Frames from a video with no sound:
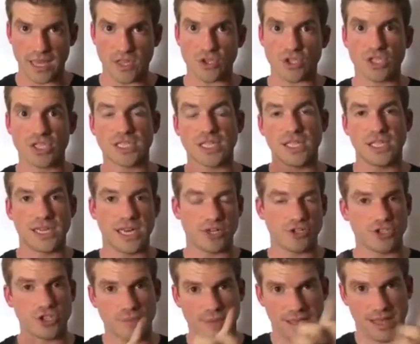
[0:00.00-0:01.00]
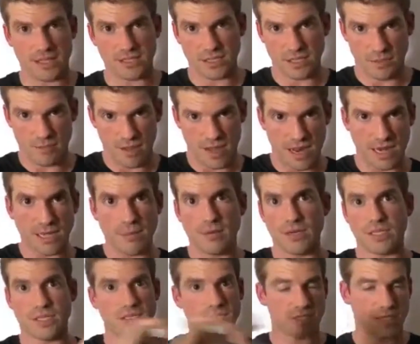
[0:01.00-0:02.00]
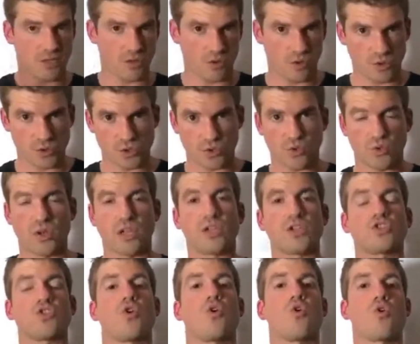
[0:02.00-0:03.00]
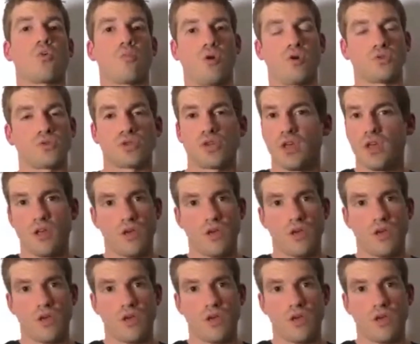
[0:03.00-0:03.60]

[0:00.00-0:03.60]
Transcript: There's still an energy balance in the body, but it doesn't tell the whole story because your hormones